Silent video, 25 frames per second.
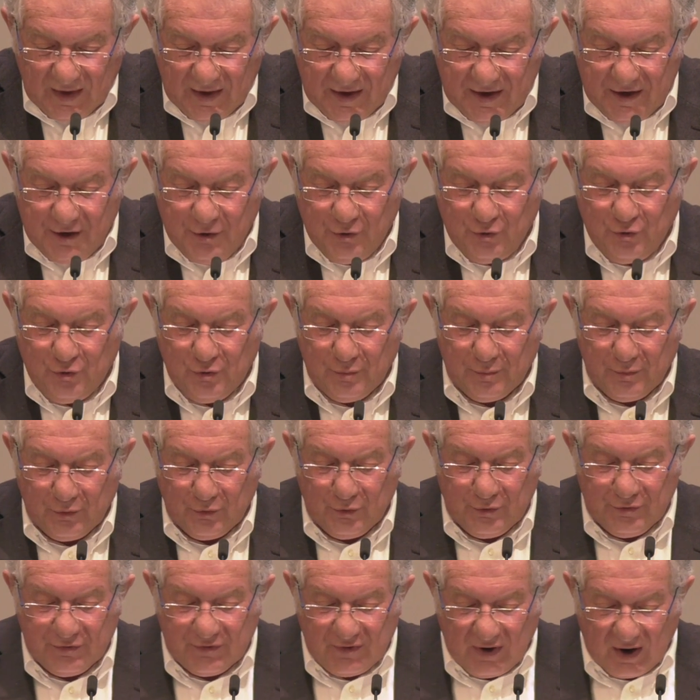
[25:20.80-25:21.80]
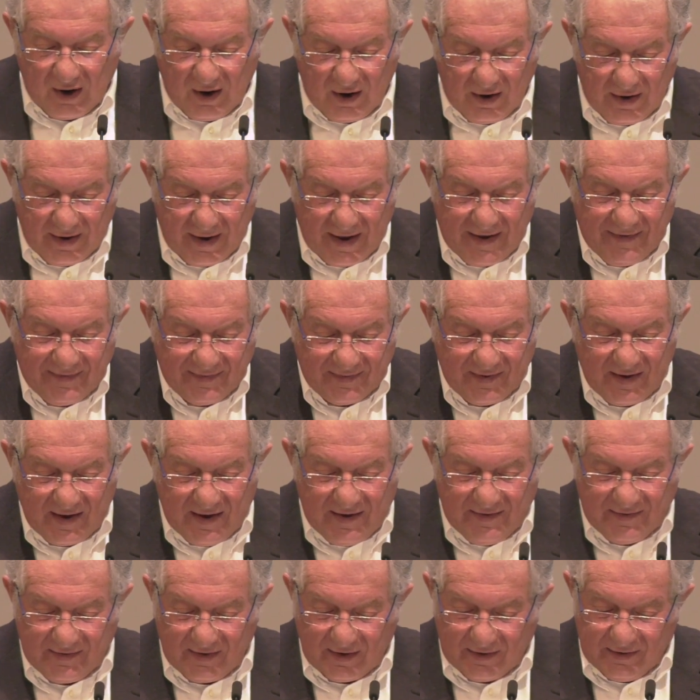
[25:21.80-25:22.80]
In numerous
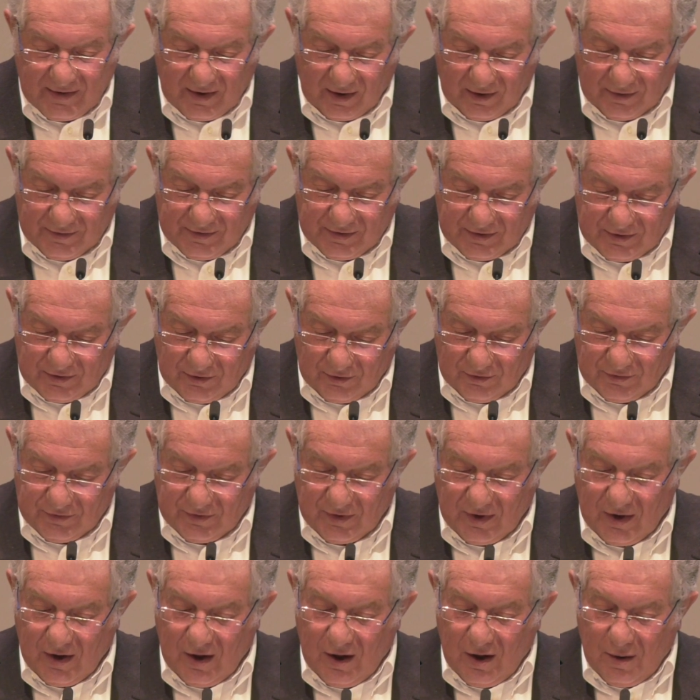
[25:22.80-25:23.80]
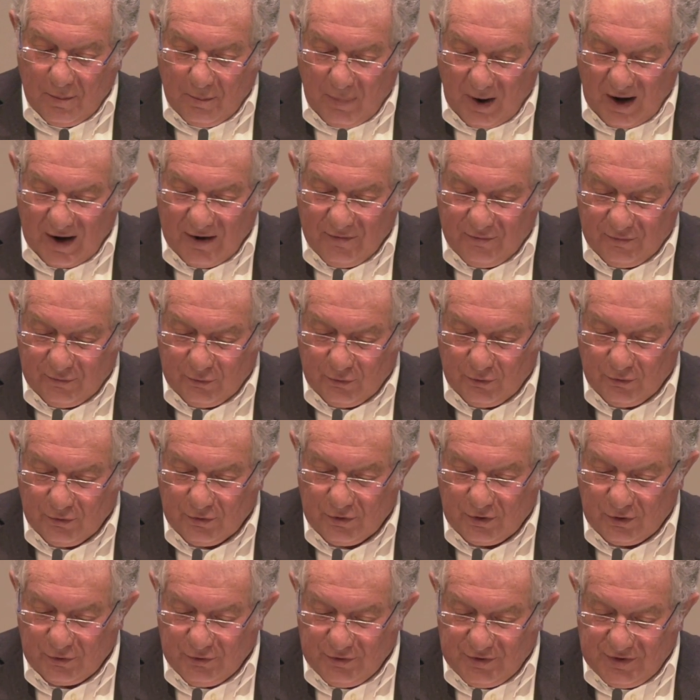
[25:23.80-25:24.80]
essays and articles, Balfour
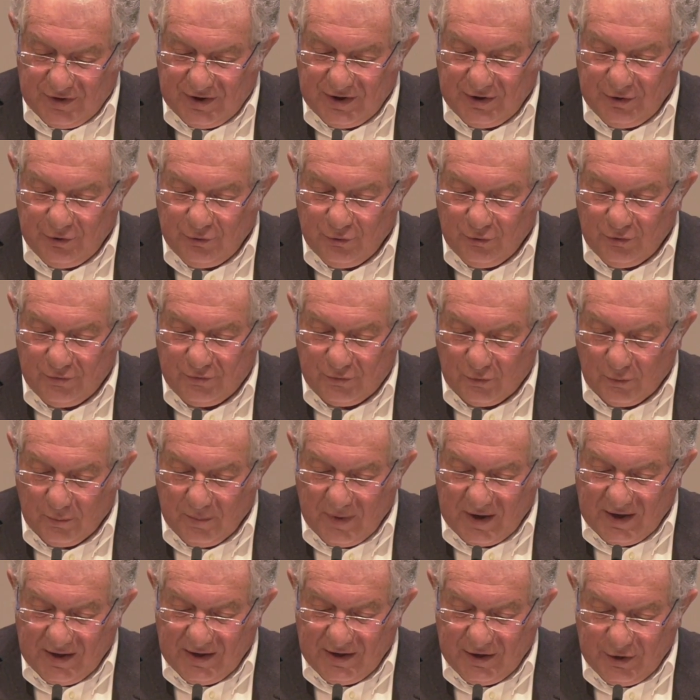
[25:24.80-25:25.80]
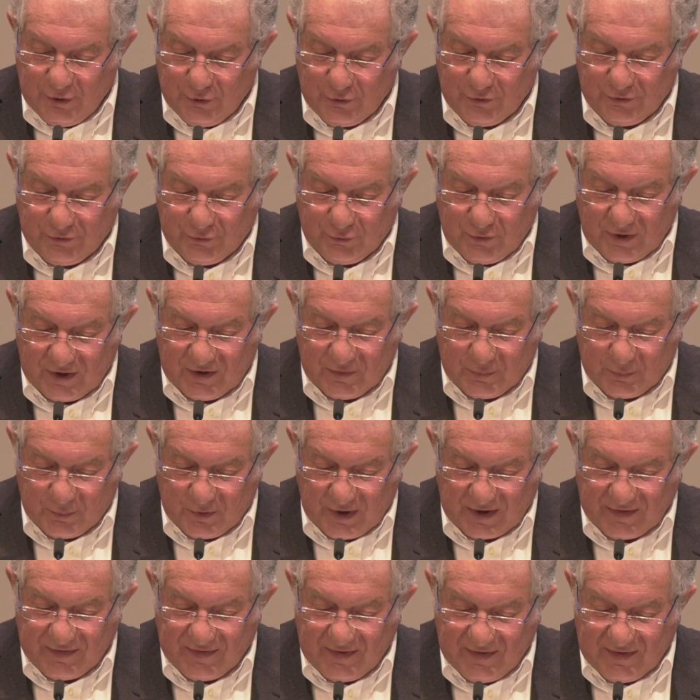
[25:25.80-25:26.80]
continued for many years to
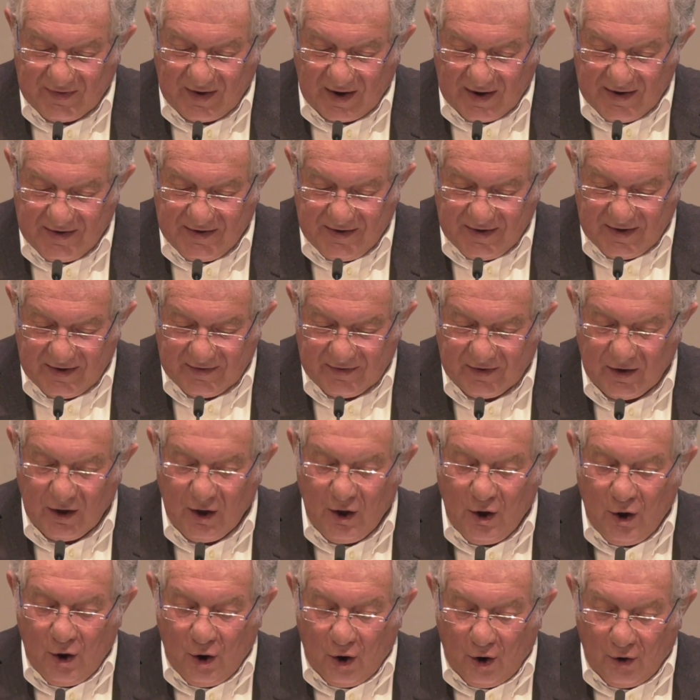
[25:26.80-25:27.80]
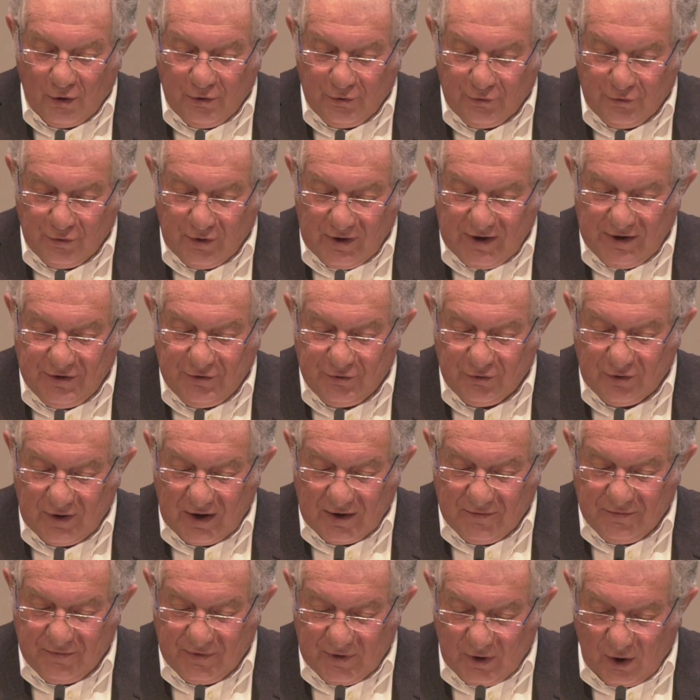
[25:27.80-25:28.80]
express his ideas on religion
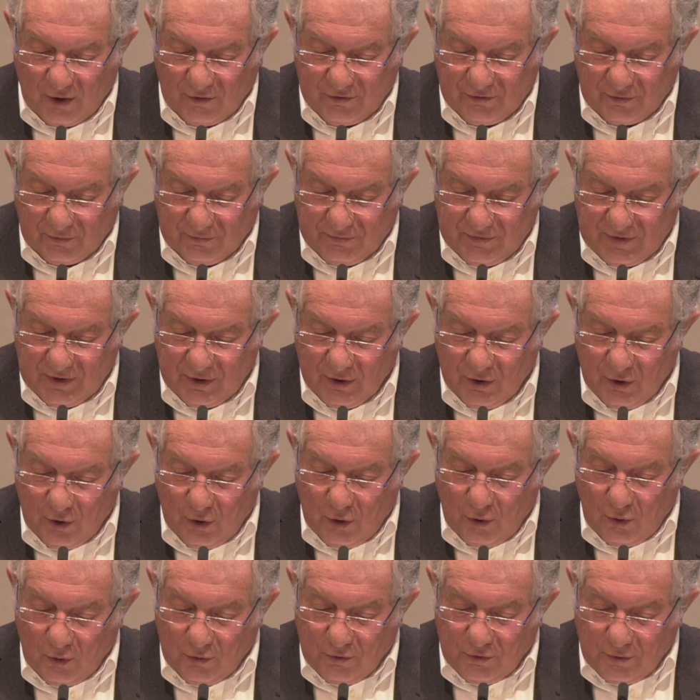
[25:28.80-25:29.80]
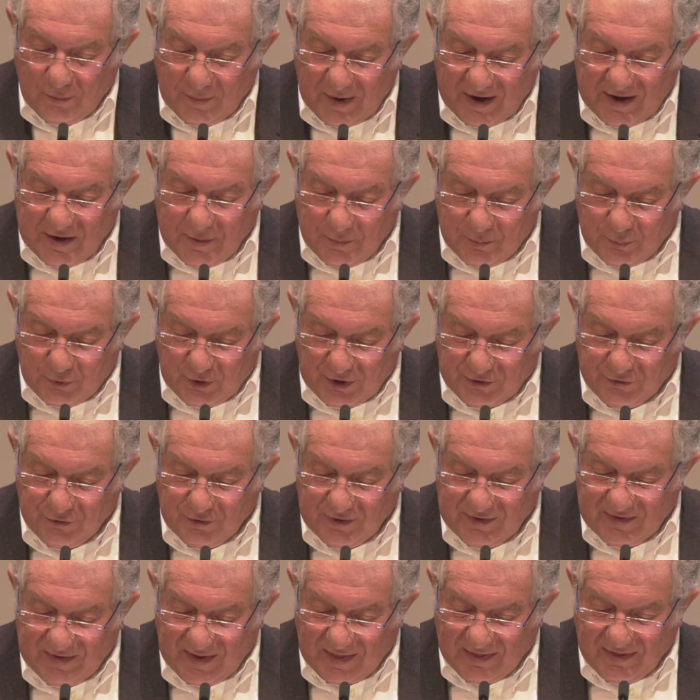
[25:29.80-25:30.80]
and philosophy, although my
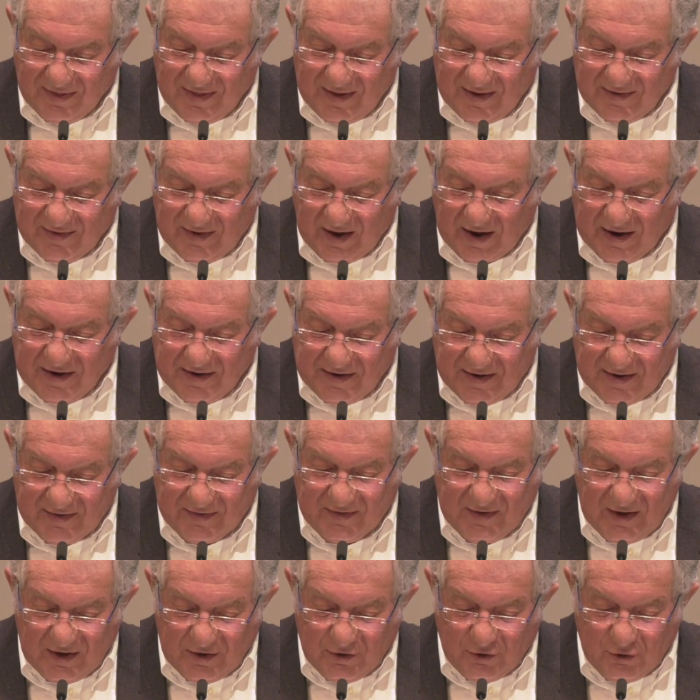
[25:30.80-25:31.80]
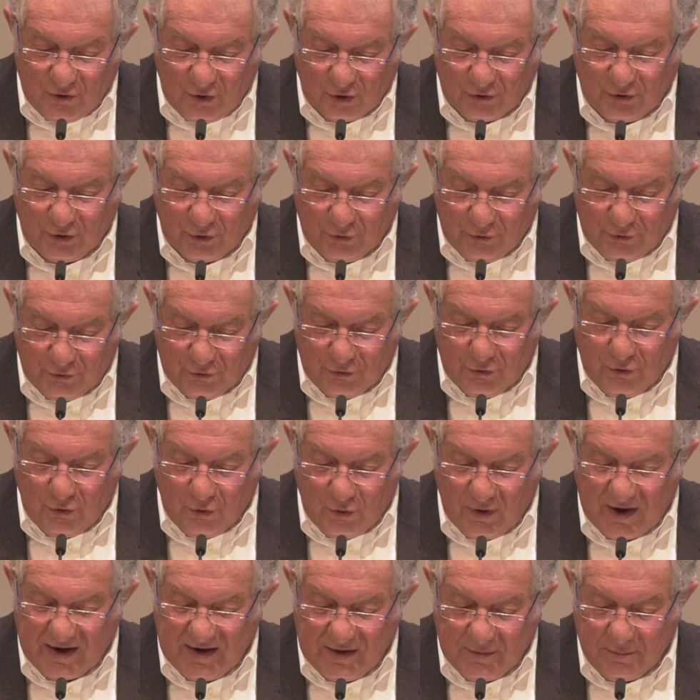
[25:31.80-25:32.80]
impression is that these ideas did not
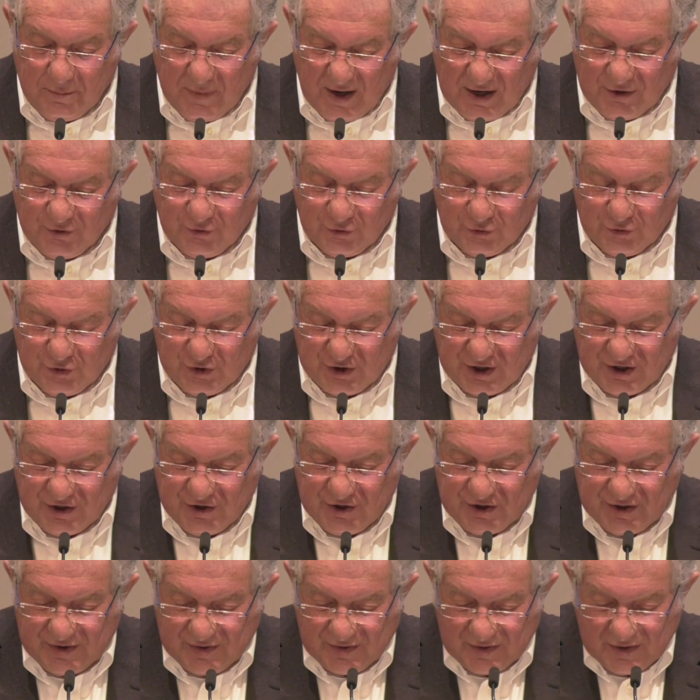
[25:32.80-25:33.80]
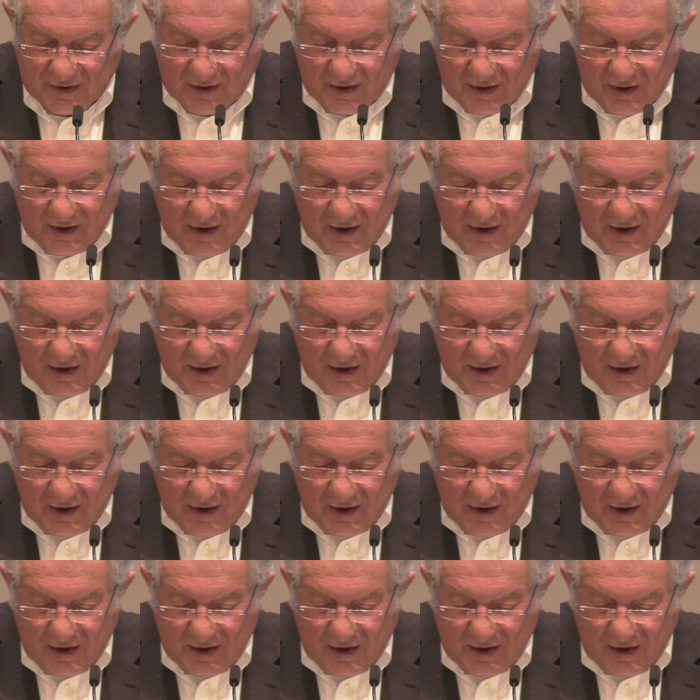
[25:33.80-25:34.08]
undergo any major changes.